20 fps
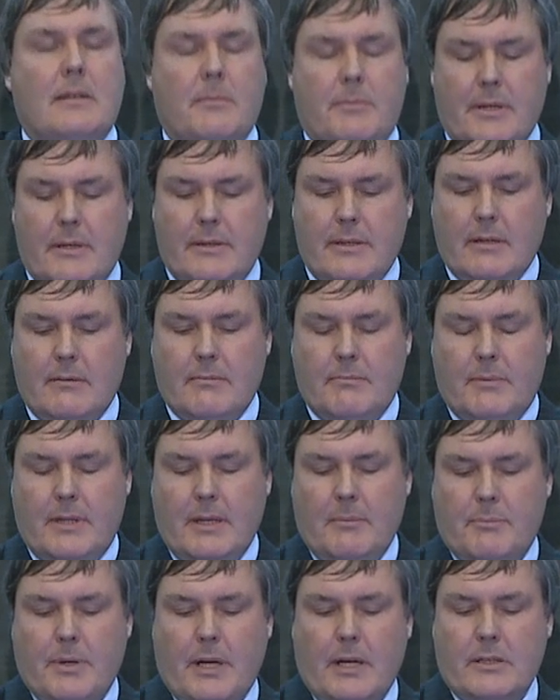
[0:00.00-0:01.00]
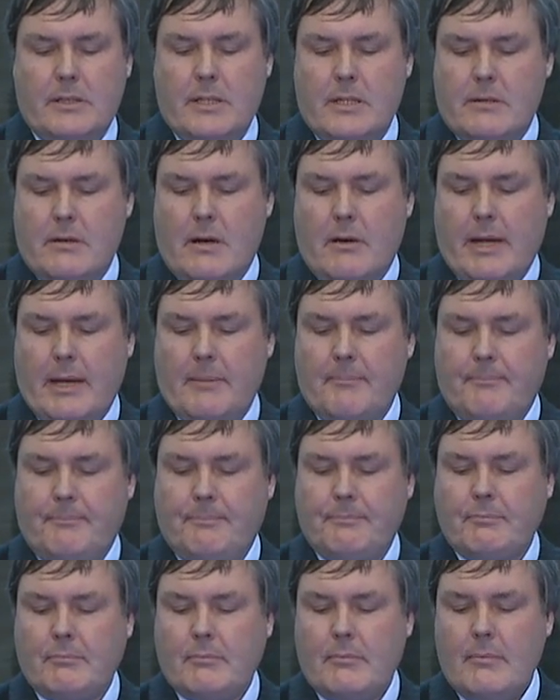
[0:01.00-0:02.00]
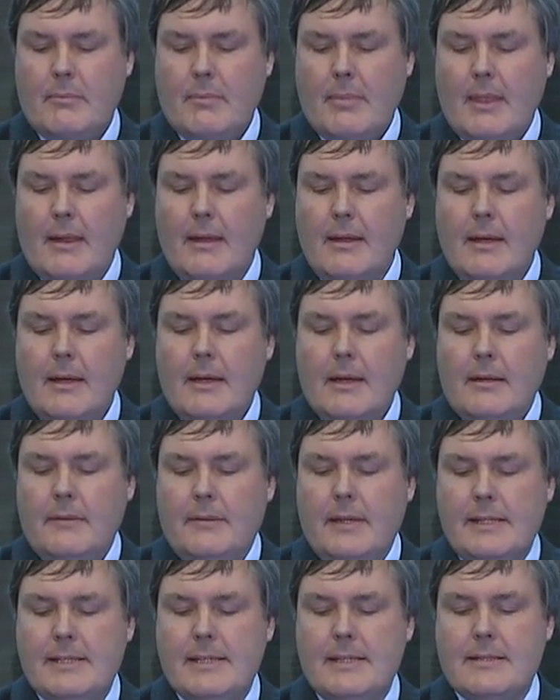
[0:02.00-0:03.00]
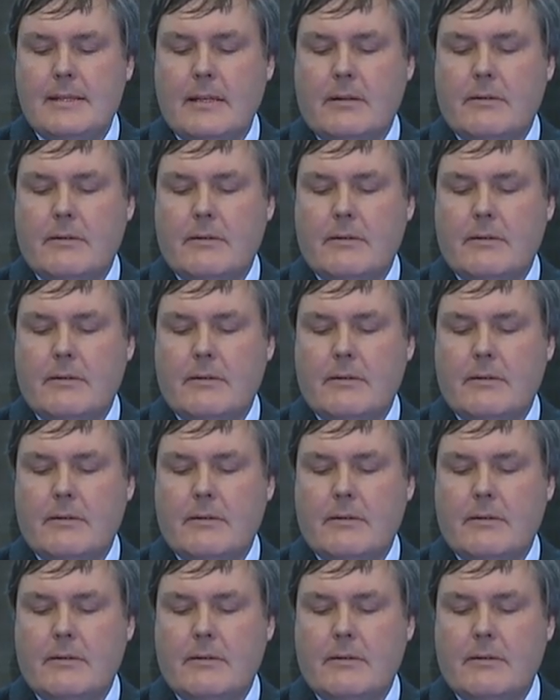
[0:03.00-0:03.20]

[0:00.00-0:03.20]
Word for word: the, the, the branch is growing. This is the